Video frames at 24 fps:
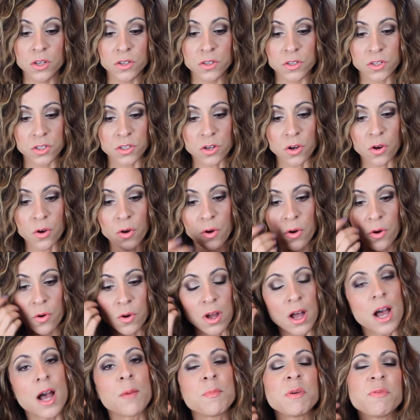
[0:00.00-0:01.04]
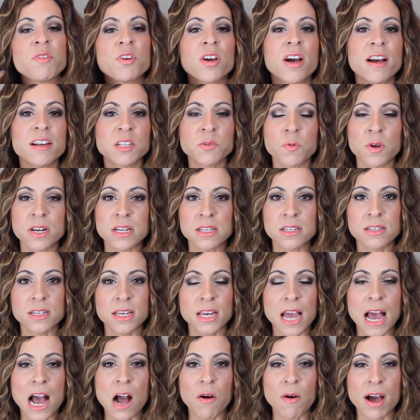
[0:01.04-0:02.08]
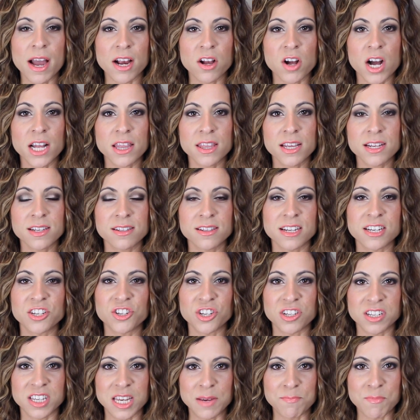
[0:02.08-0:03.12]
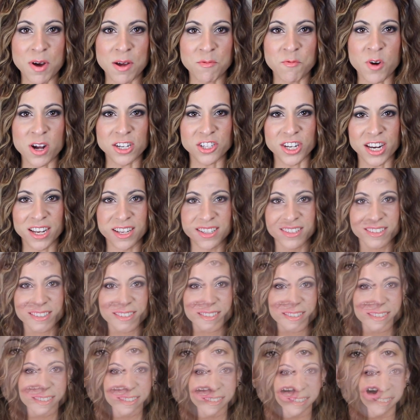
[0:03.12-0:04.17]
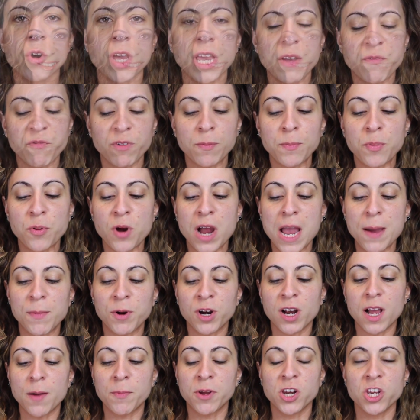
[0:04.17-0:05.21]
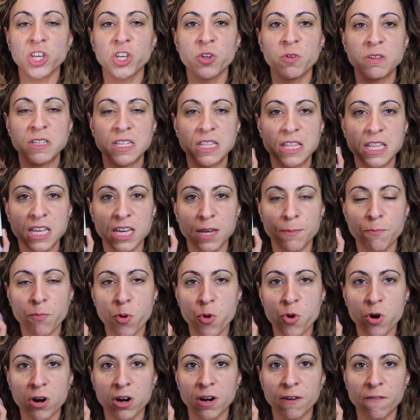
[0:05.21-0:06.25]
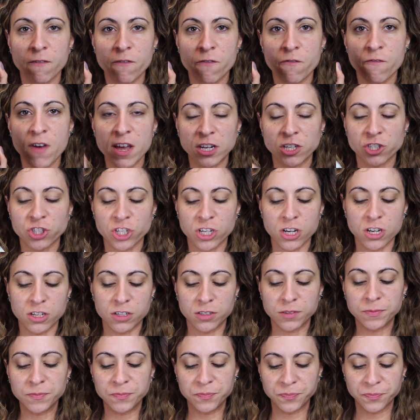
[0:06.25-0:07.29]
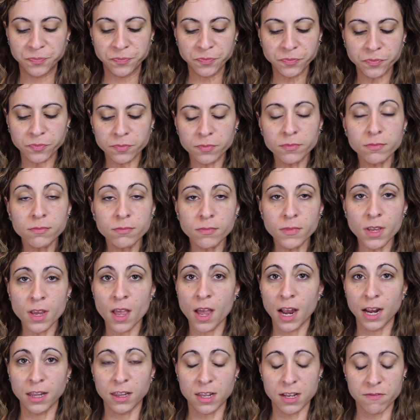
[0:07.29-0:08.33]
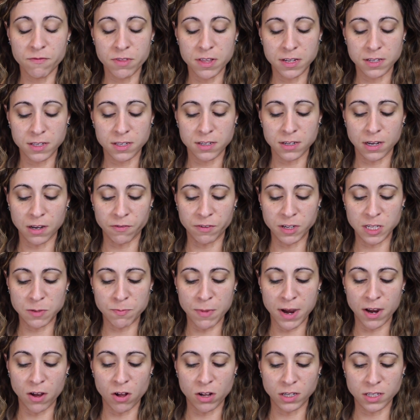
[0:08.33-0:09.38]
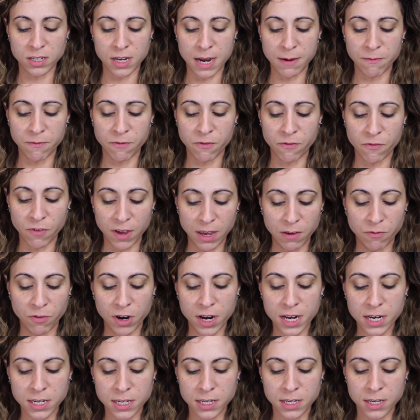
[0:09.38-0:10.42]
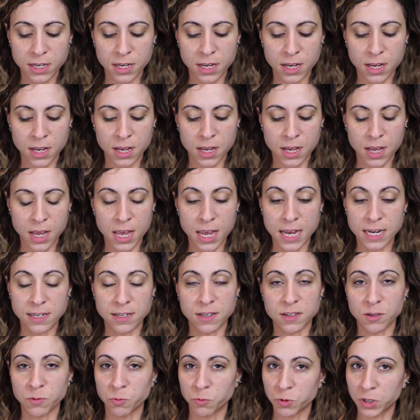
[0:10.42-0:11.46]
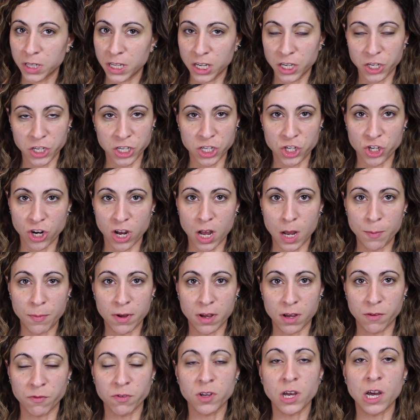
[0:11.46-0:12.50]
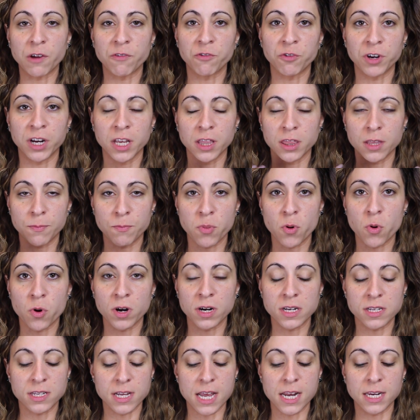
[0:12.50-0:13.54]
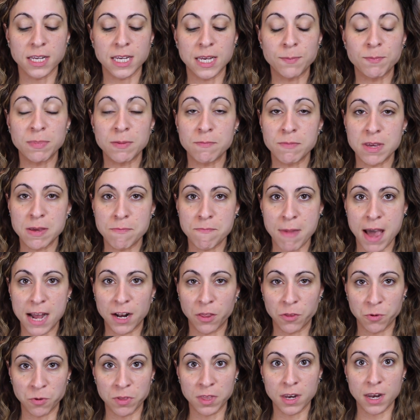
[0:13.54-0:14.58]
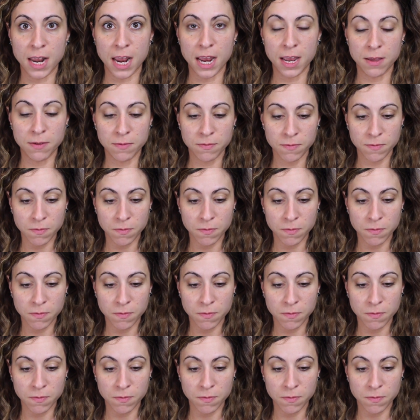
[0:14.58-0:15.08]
so um, if you guys want to see how I got this then just keep on watching. Okay for primer I'm going to use the Professional I love this stuff. It's my all-time favorite. It does a really good job of covering the pores and keeping me matte through the day.